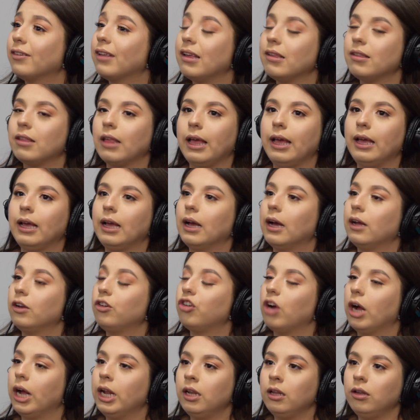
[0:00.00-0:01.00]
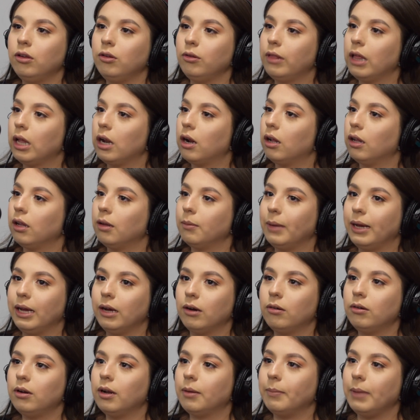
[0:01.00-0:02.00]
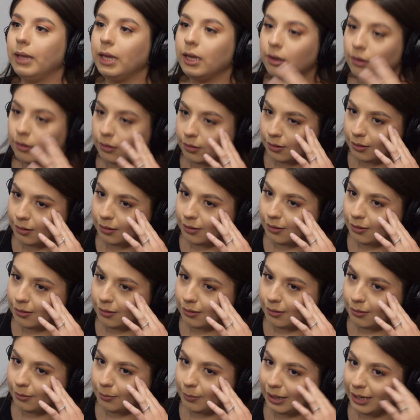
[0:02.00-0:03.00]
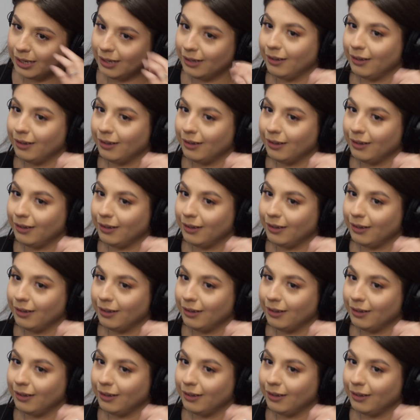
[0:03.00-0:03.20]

because like trying to do that all on my own, I'm like, oh my